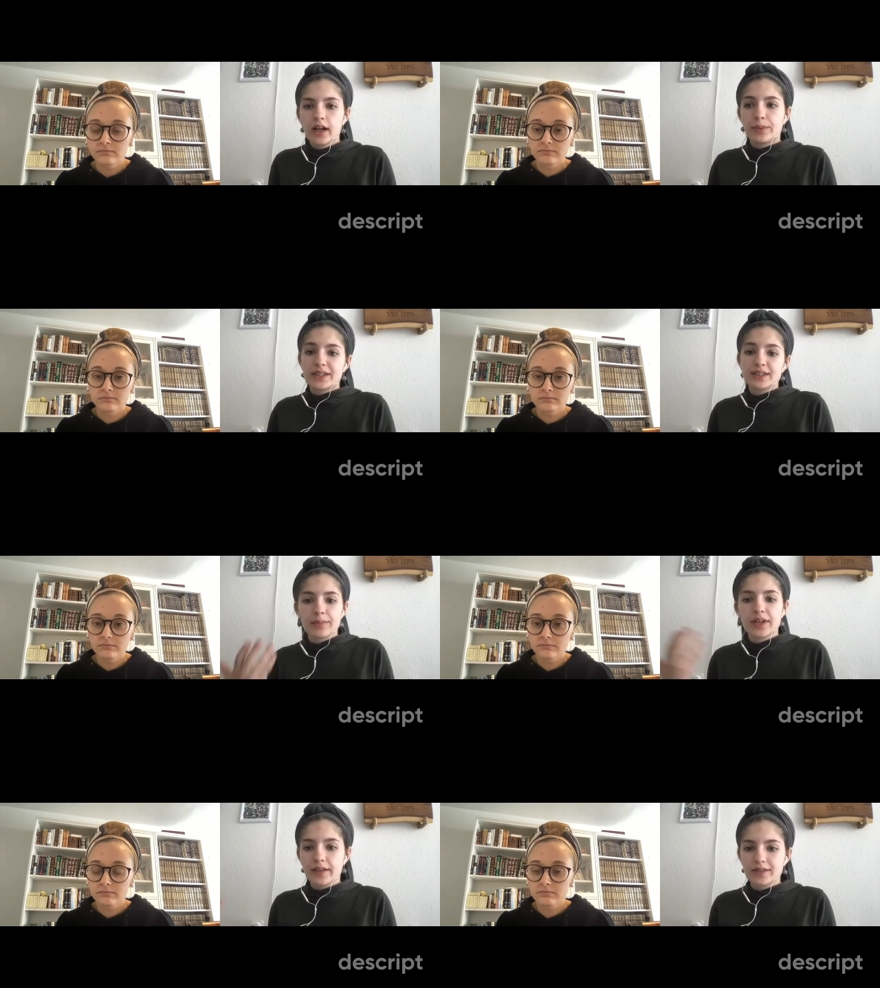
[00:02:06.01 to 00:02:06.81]
Speaker 1: But it's
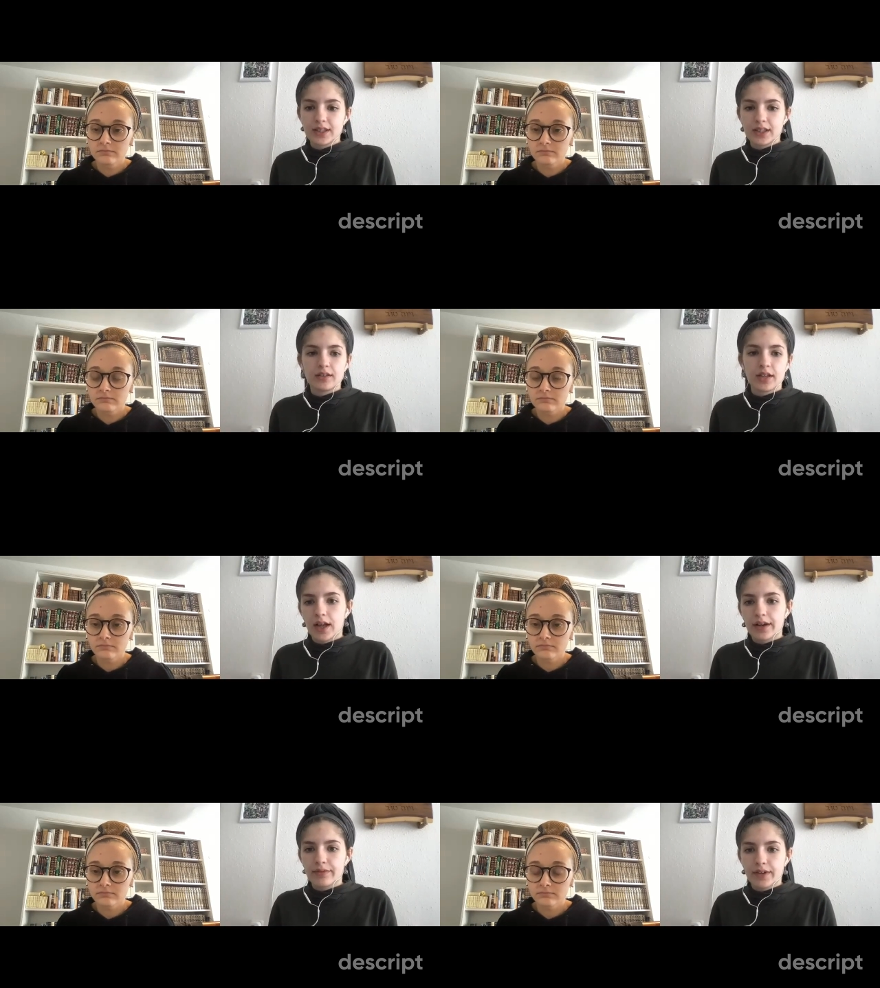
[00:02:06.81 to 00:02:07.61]
something I've seen a
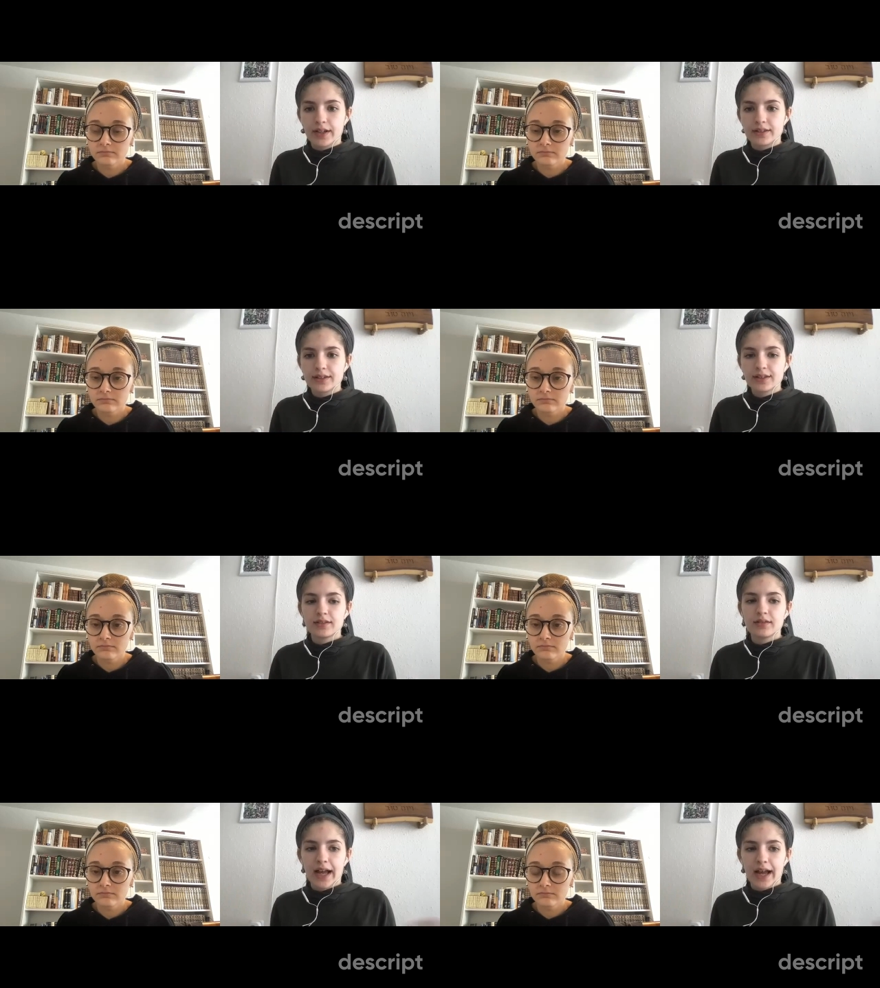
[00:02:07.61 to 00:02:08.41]
lot of friends
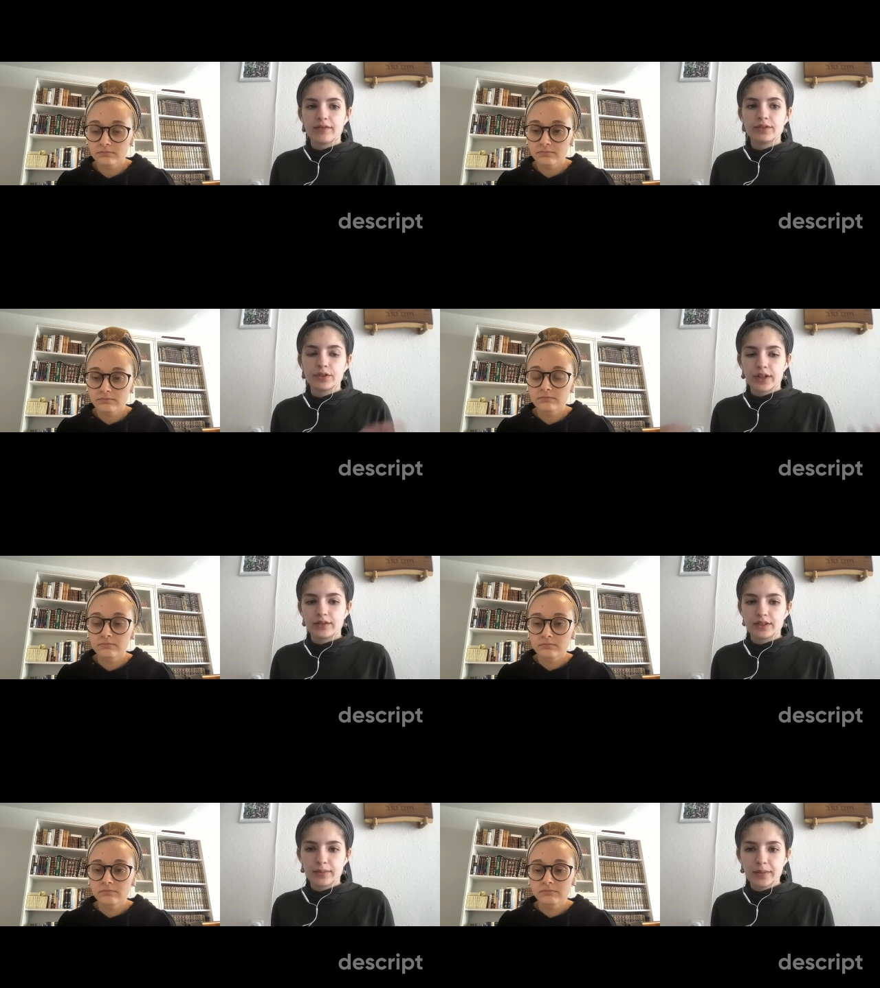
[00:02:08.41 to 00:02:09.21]
have
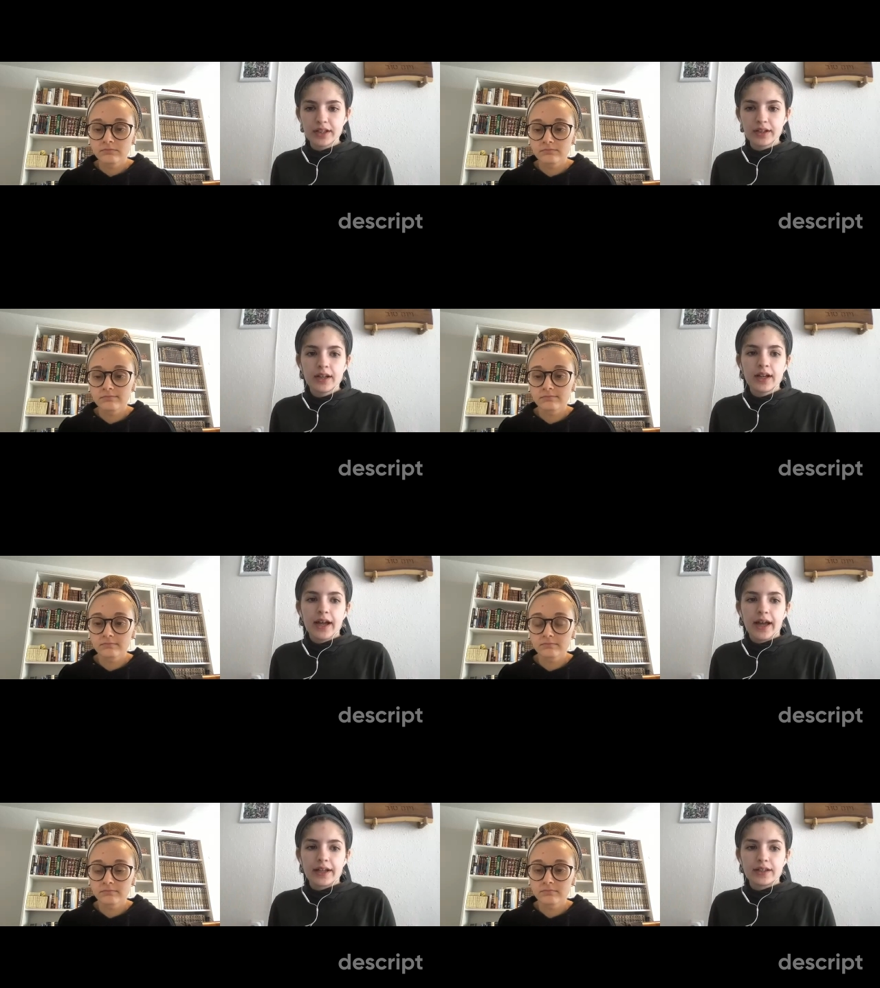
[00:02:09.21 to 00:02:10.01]
surrounding me,
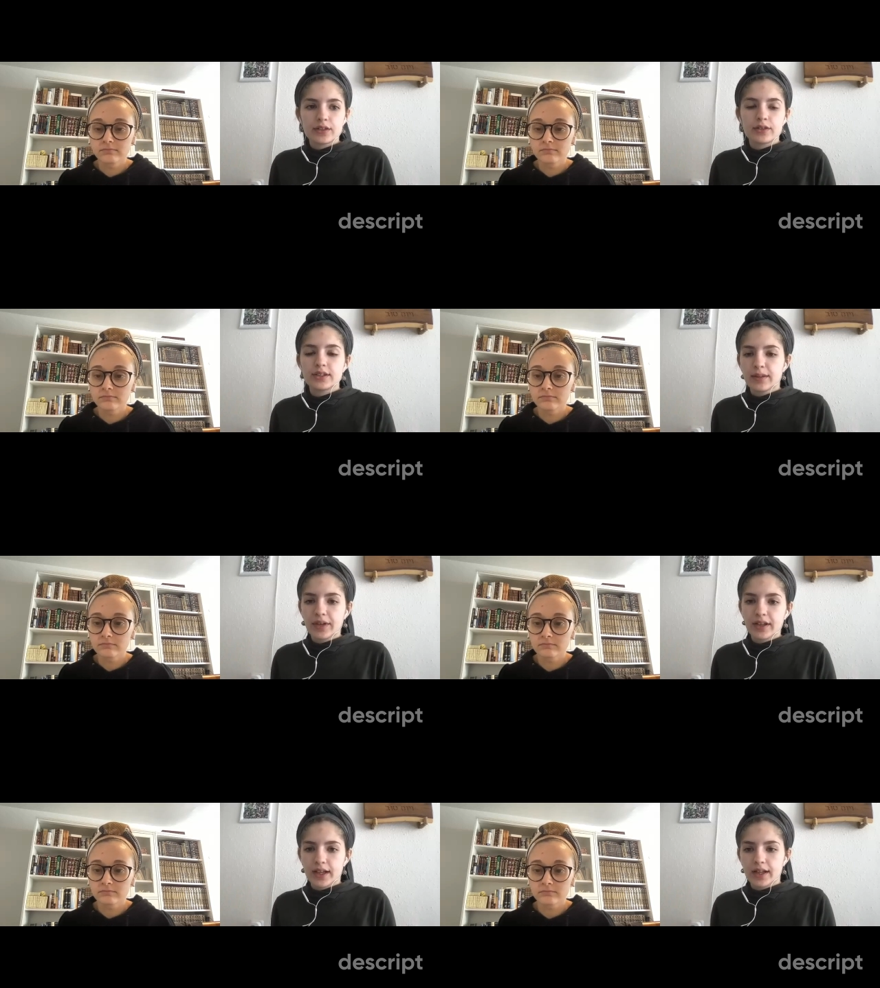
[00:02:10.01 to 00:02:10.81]
and so it's
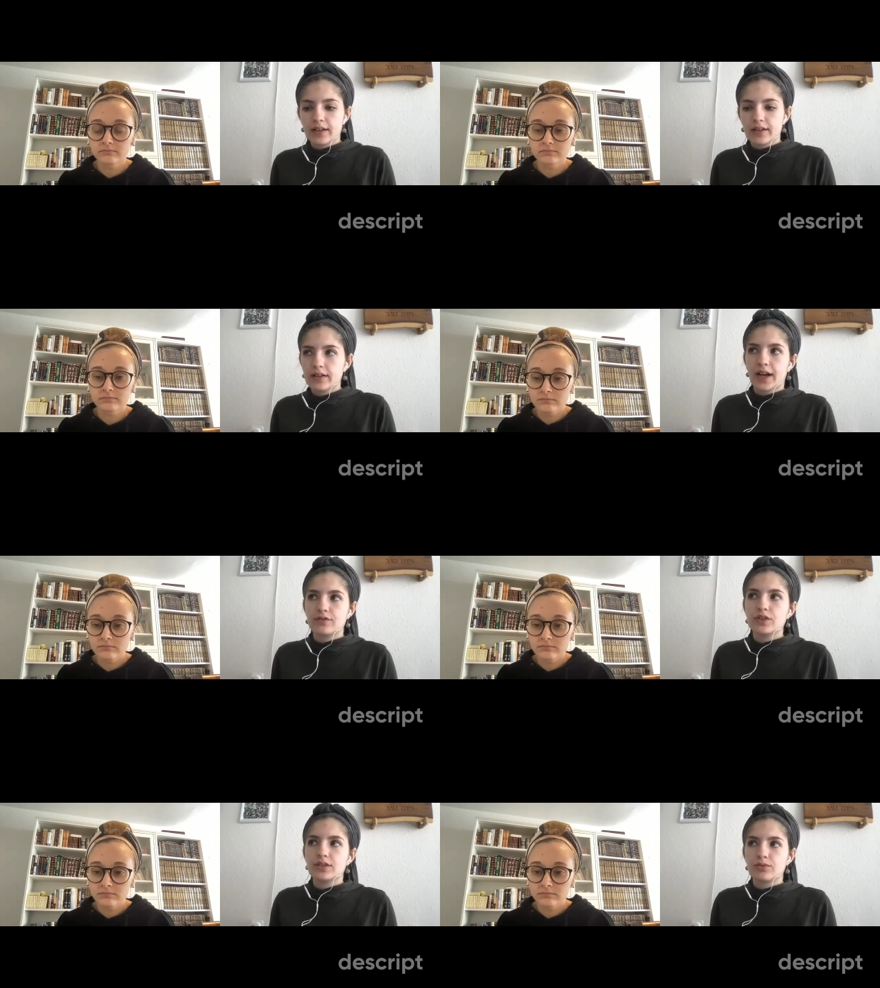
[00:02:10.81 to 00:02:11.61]
something that I
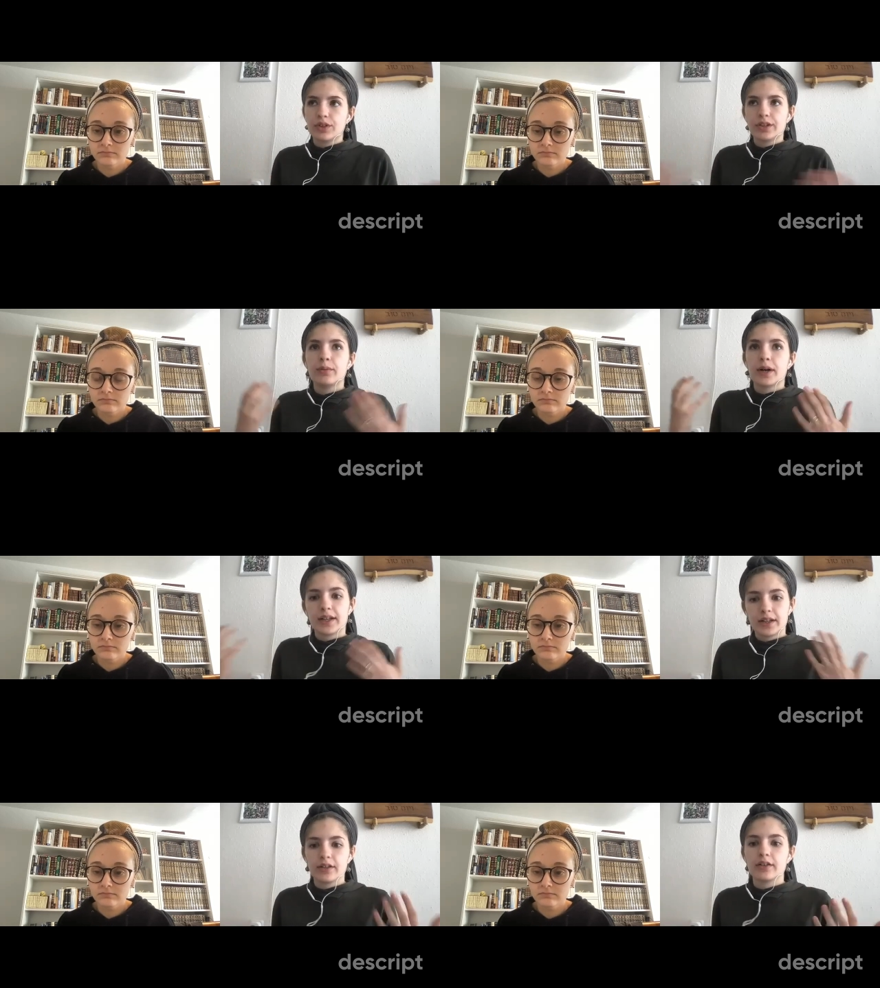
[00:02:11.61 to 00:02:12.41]
just really want
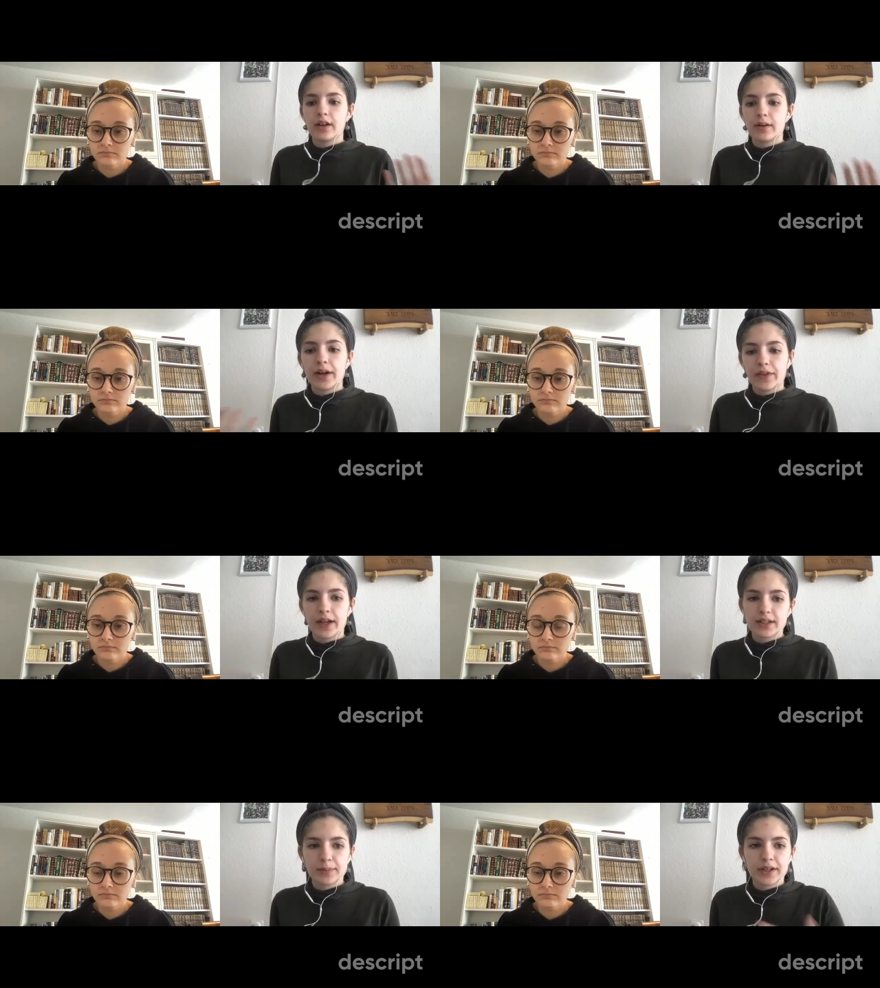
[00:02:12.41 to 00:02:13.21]
to hear about
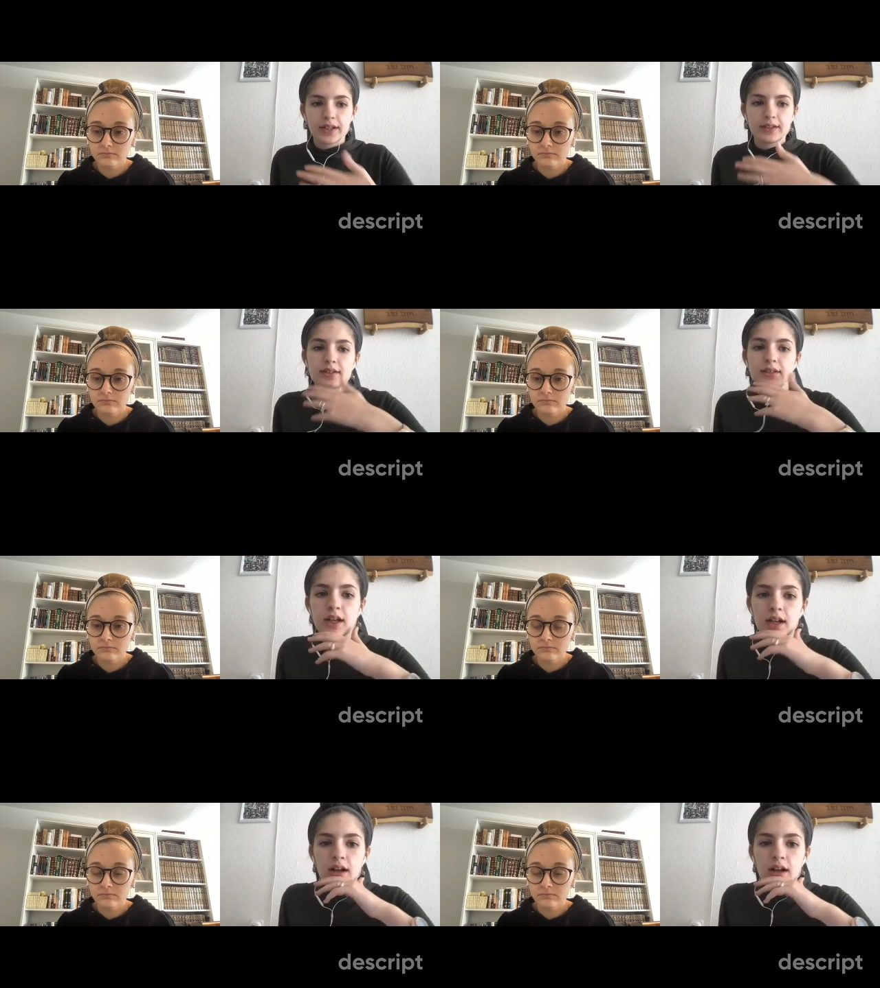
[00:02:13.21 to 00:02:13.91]
that experience